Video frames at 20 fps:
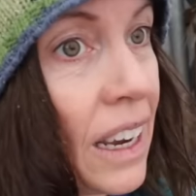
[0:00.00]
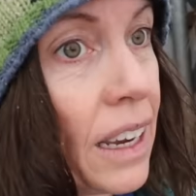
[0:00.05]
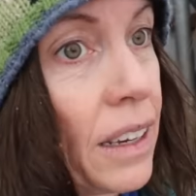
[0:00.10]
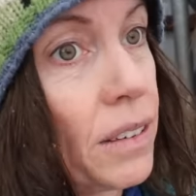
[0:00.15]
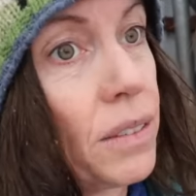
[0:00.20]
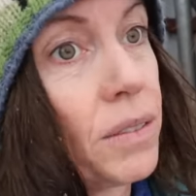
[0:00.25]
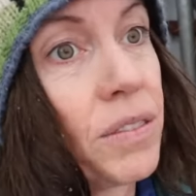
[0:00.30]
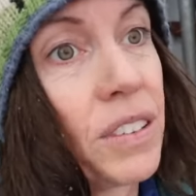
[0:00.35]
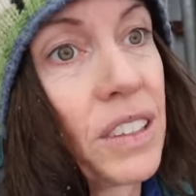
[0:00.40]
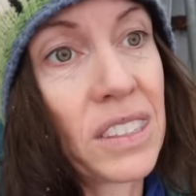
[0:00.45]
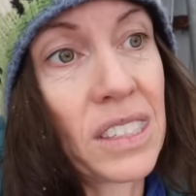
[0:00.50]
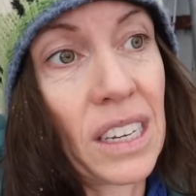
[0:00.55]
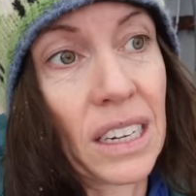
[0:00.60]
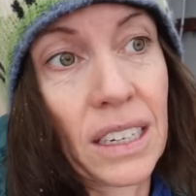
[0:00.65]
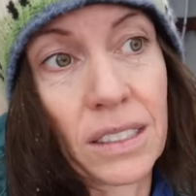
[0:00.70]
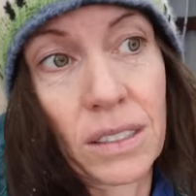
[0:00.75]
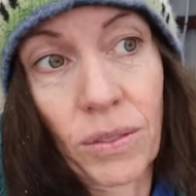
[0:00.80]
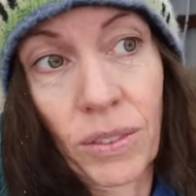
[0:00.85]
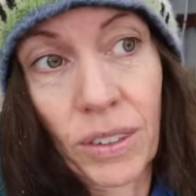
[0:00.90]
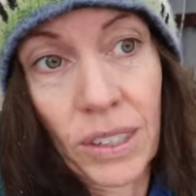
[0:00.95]
it feels
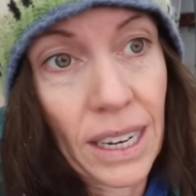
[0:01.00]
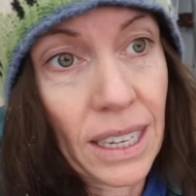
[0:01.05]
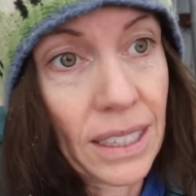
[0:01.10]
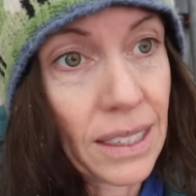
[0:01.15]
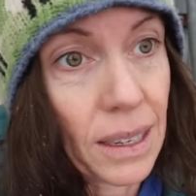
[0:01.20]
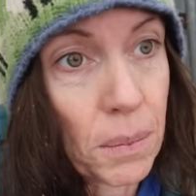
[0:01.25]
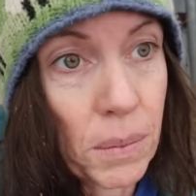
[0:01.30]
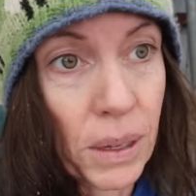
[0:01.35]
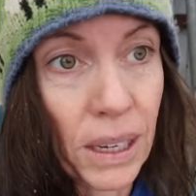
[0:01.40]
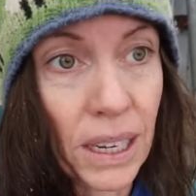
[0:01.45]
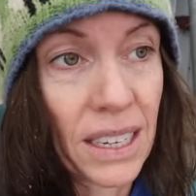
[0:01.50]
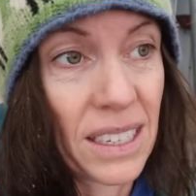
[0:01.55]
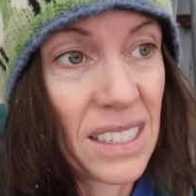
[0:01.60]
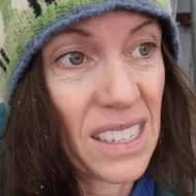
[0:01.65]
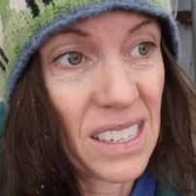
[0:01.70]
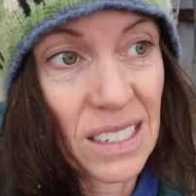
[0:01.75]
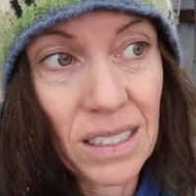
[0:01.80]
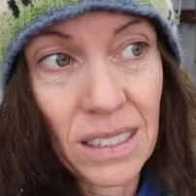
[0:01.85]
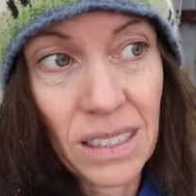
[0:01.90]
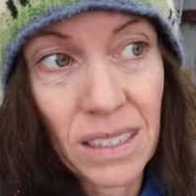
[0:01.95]
like it's for nothing
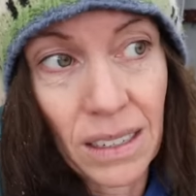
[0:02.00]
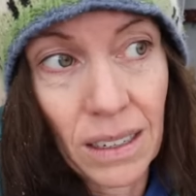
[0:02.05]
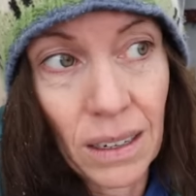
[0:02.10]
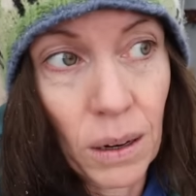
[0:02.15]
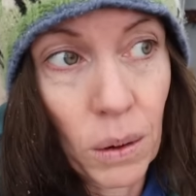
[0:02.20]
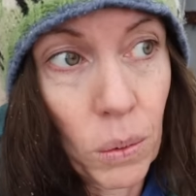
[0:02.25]
because it's